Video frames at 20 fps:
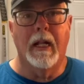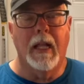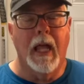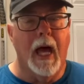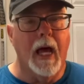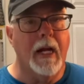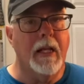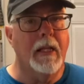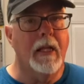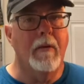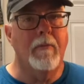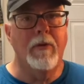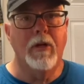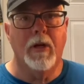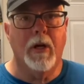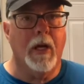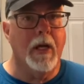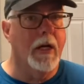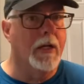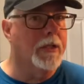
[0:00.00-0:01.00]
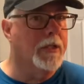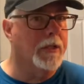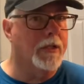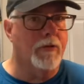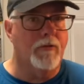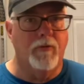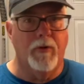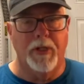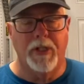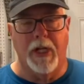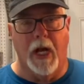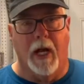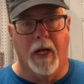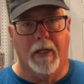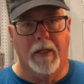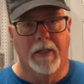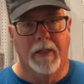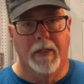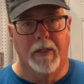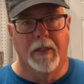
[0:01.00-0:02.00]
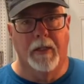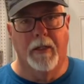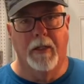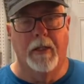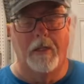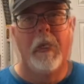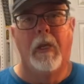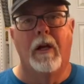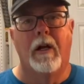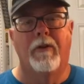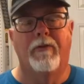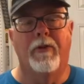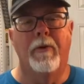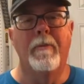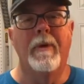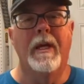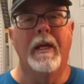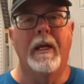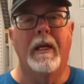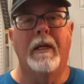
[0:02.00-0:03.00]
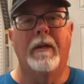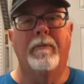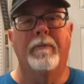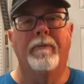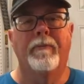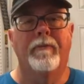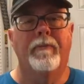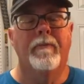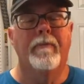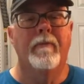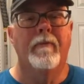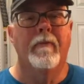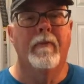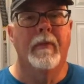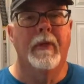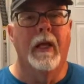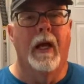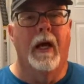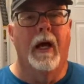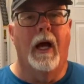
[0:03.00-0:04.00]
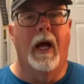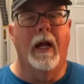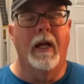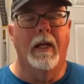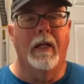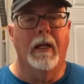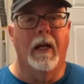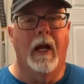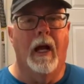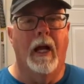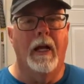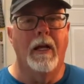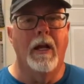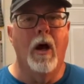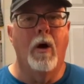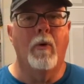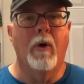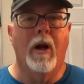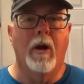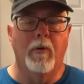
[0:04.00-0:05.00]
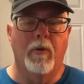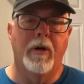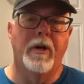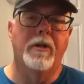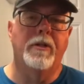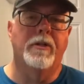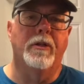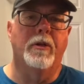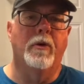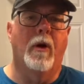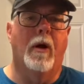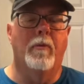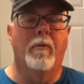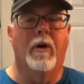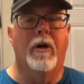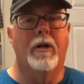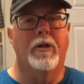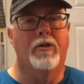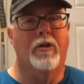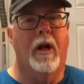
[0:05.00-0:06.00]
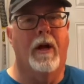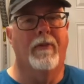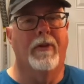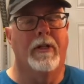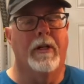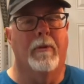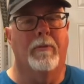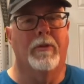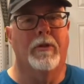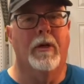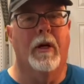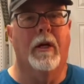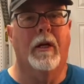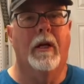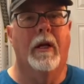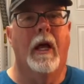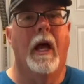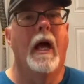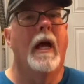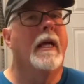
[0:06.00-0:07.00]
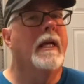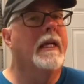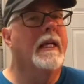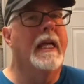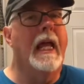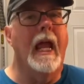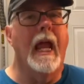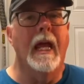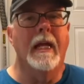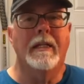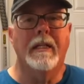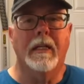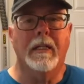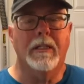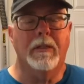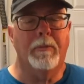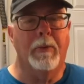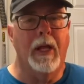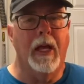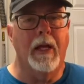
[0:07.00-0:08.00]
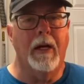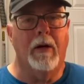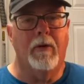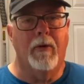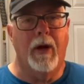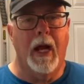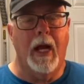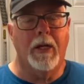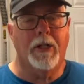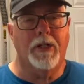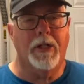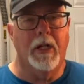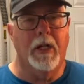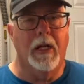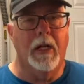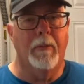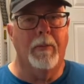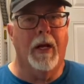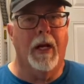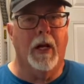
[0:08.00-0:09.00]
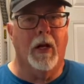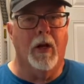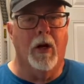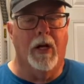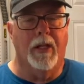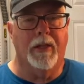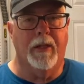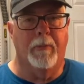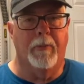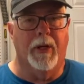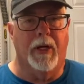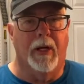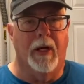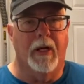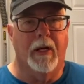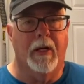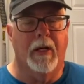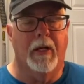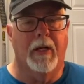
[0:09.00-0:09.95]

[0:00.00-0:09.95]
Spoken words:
lot of them you're going to just reject. For me, I know what I want to do. I want to drive a dump truck. Can't explain it rationally, but I caught the bug.